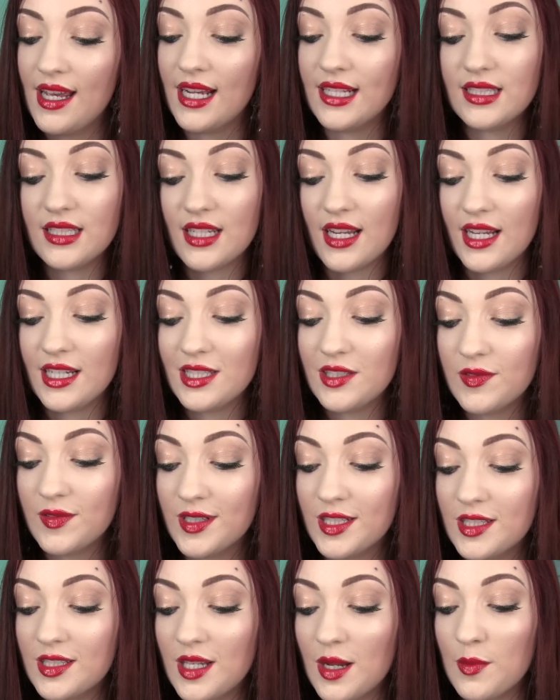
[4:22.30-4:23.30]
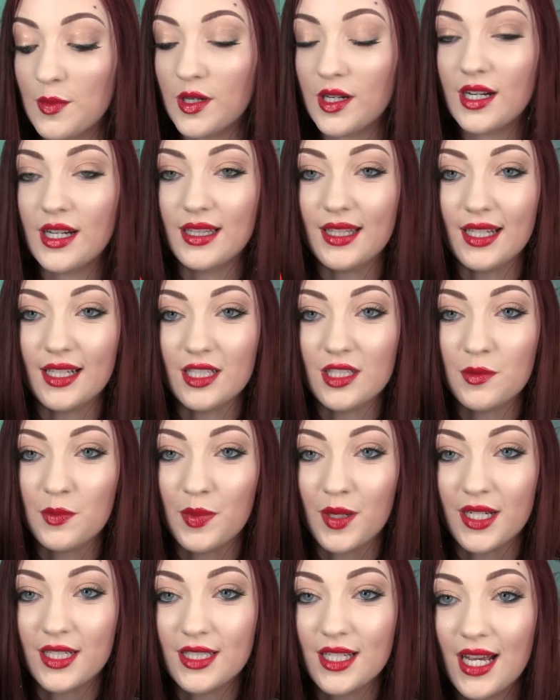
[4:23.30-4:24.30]
it's nice for summer and like
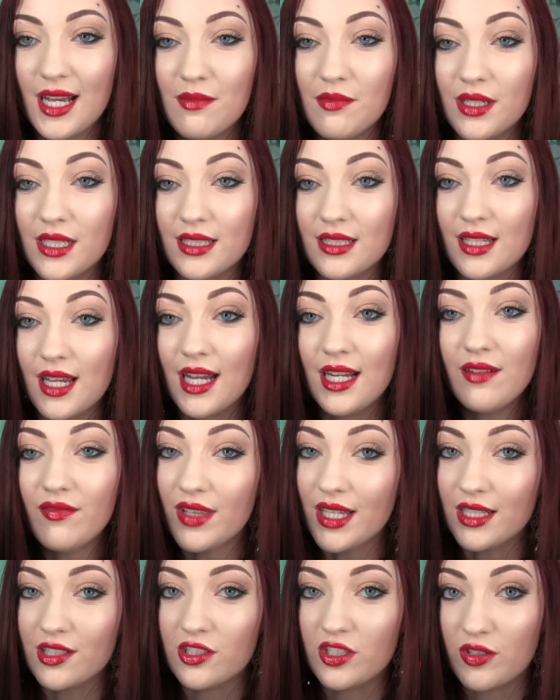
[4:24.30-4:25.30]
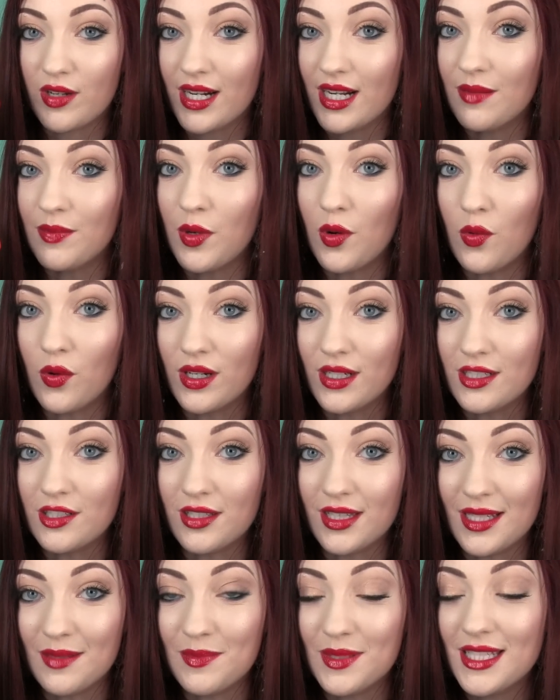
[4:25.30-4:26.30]
springtime, but it's kind of like straight up orange
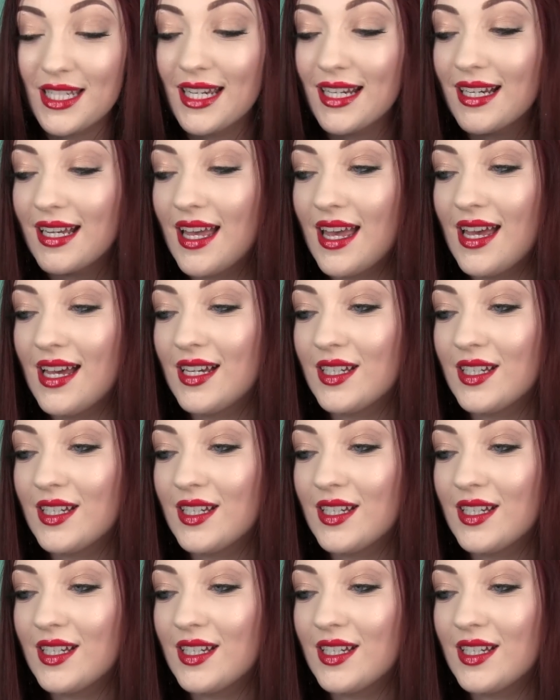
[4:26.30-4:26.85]
lipstick.